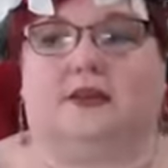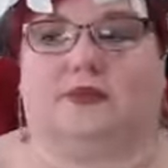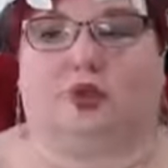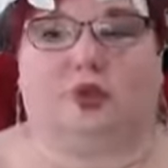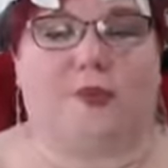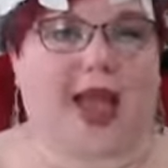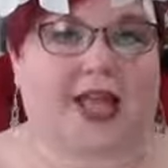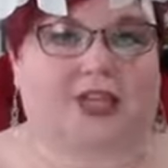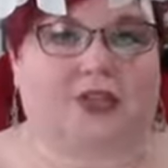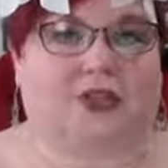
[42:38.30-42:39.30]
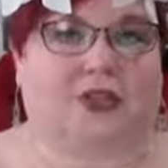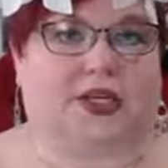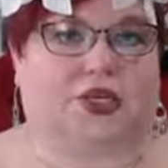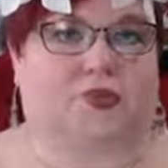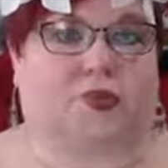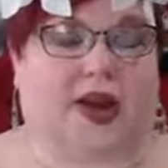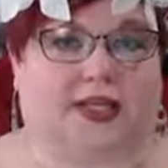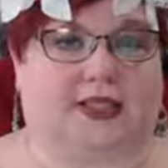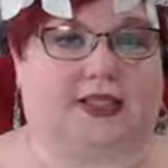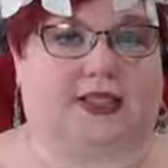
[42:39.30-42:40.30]
more magical in your
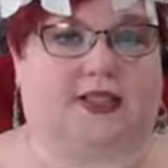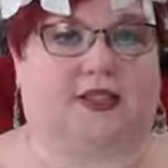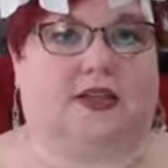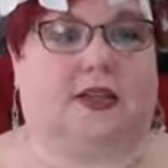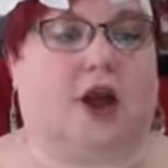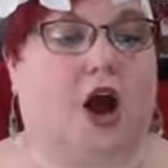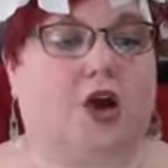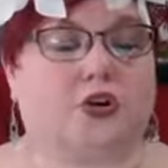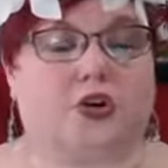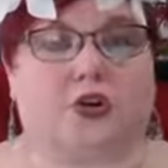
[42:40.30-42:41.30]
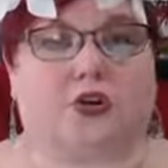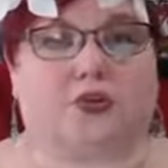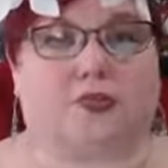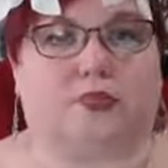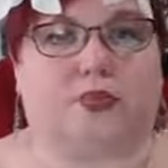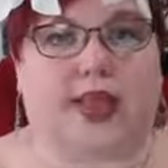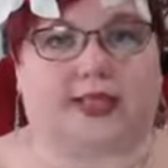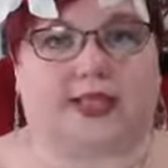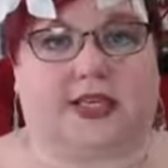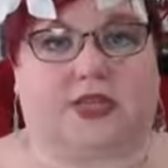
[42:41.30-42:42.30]
practice honor your
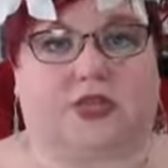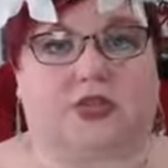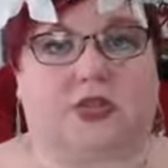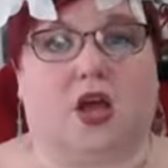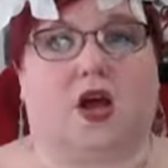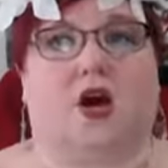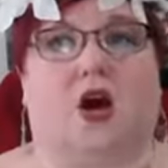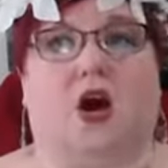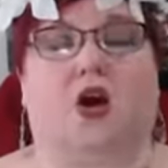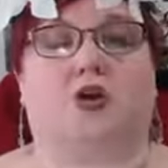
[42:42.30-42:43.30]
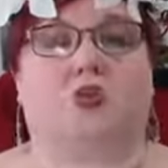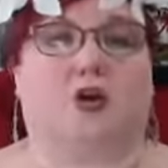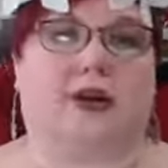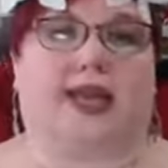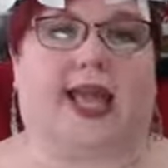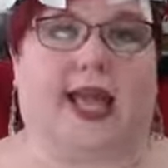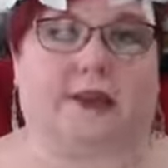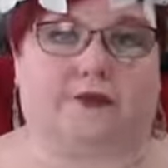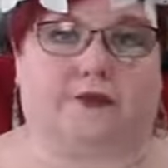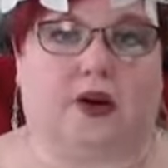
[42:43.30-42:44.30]
ancestors, honor where it
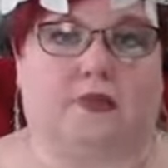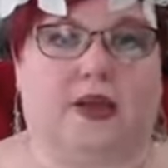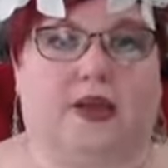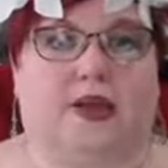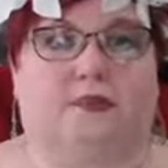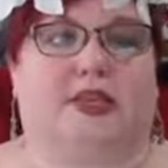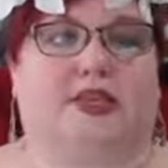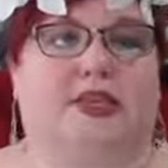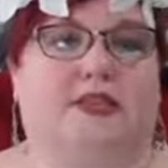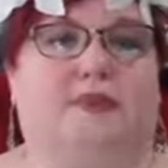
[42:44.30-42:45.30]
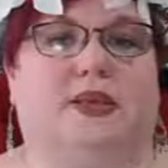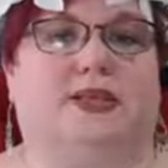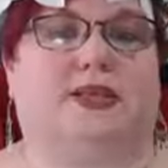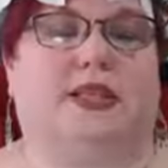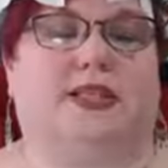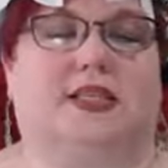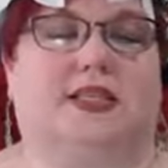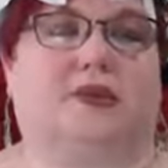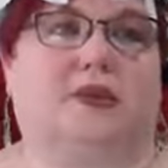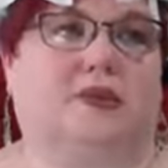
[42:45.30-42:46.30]
came from. But it doesn't
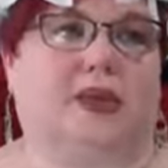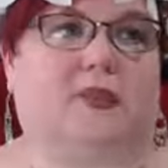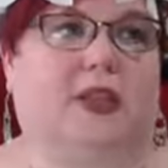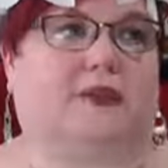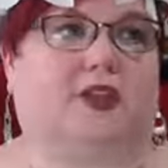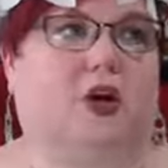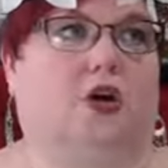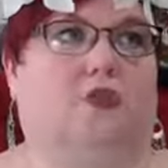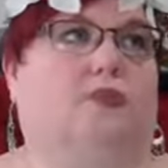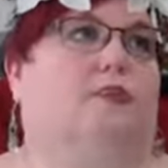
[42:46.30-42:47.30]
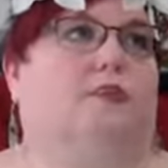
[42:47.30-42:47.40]
necessarily mean we have to go